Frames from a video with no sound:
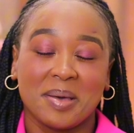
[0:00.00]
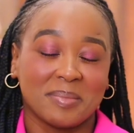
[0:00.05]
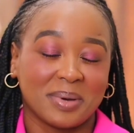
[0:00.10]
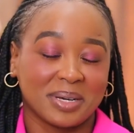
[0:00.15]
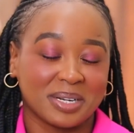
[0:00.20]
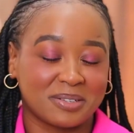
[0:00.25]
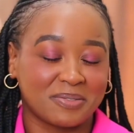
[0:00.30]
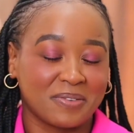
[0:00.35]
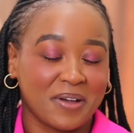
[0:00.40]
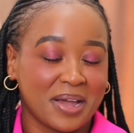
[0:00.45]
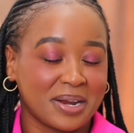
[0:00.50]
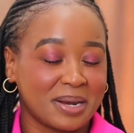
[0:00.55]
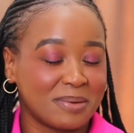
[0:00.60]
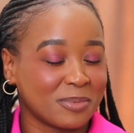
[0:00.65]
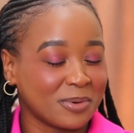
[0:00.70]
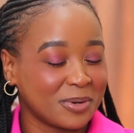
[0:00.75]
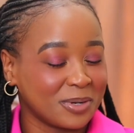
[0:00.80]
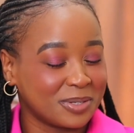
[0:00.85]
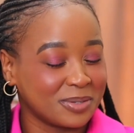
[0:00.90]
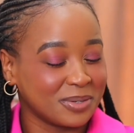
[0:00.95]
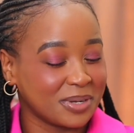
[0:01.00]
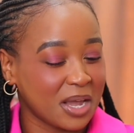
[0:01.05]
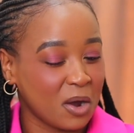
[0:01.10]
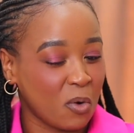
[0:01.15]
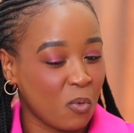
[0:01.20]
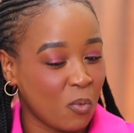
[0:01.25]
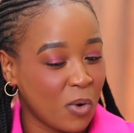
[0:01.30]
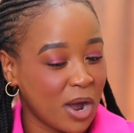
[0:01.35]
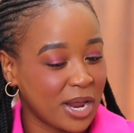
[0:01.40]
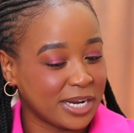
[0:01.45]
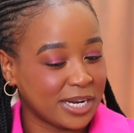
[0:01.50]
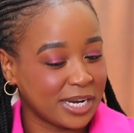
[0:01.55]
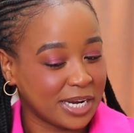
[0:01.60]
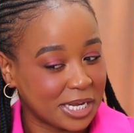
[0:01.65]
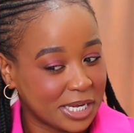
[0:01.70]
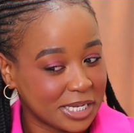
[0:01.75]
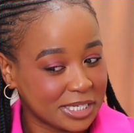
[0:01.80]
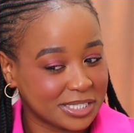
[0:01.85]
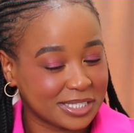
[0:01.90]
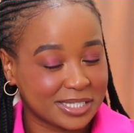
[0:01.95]
But it's fine, I'm going to get 1
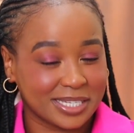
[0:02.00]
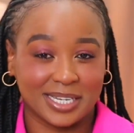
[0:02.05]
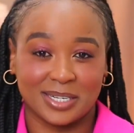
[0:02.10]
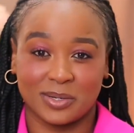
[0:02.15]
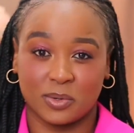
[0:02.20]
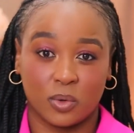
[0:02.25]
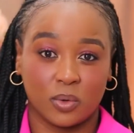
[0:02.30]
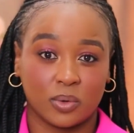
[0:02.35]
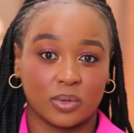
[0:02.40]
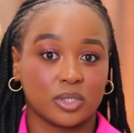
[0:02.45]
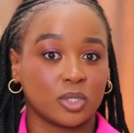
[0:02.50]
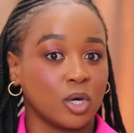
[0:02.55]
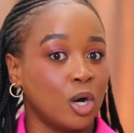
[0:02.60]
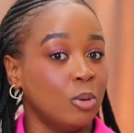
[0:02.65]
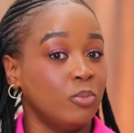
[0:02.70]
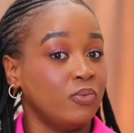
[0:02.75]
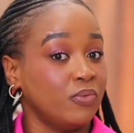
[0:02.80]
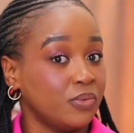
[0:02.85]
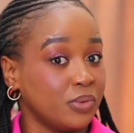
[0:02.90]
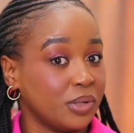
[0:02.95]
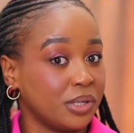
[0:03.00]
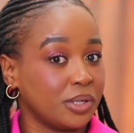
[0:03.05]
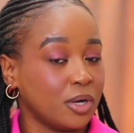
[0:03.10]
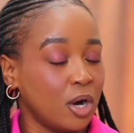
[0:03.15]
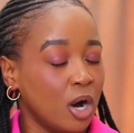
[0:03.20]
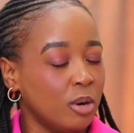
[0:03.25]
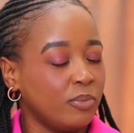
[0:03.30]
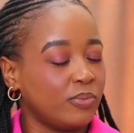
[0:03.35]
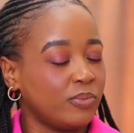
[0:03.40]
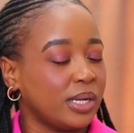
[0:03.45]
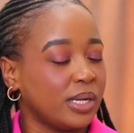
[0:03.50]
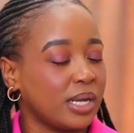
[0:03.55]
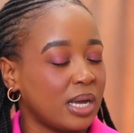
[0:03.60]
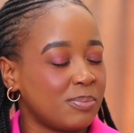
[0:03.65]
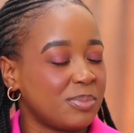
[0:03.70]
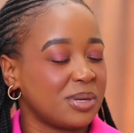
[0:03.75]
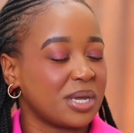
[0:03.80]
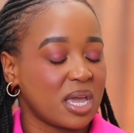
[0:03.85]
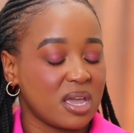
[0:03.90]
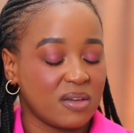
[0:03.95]
less in August, hopefully I
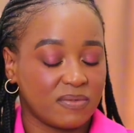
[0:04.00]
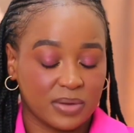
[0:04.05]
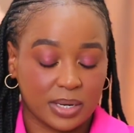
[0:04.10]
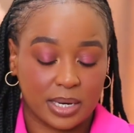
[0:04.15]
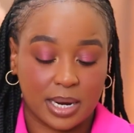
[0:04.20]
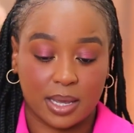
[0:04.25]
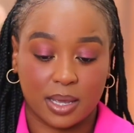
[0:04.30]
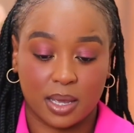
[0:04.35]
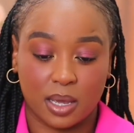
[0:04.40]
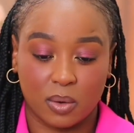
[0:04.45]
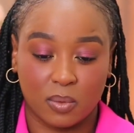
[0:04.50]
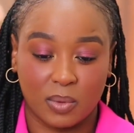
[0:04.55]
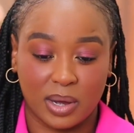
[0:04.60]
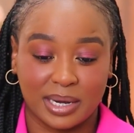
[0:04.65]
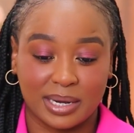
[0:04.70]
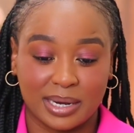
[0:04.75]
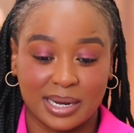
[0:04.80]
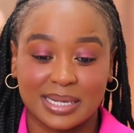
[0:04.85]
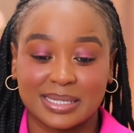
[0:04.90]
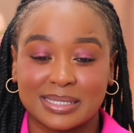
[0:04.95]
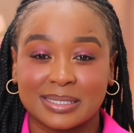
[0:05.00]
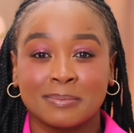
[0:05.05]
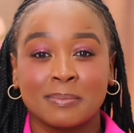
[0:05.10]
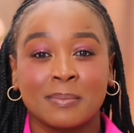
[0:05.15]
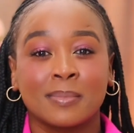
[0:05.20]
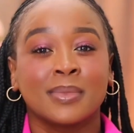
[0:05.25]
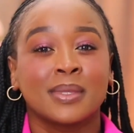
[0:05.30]
behave and I get 1 less.